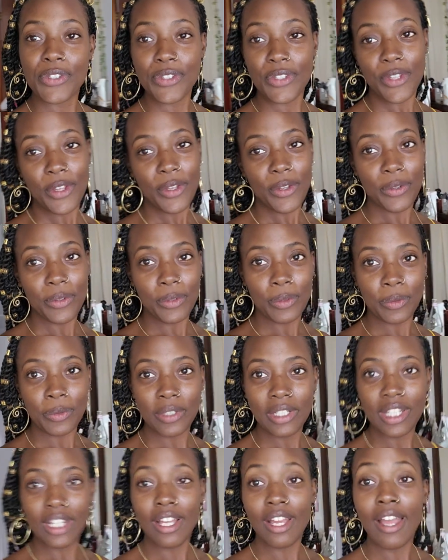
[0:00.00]
So
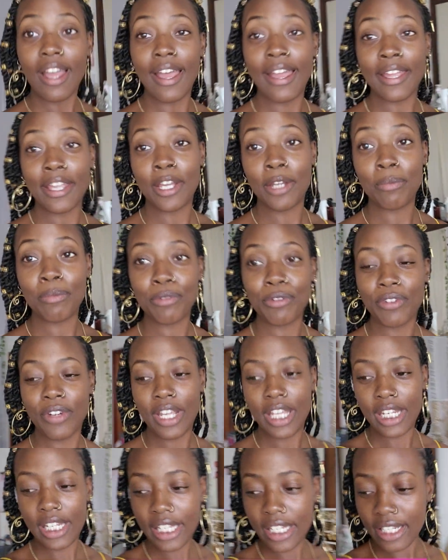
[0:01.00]
I am
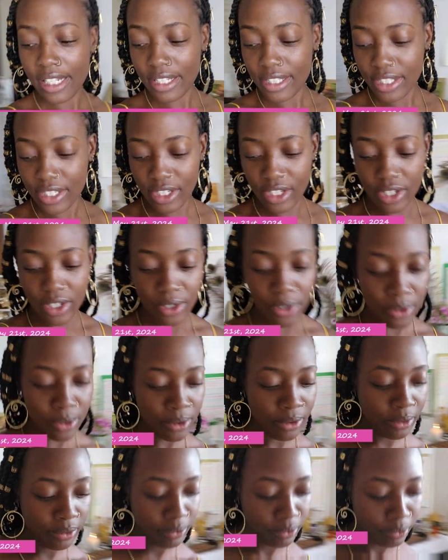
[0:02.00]
ready to go.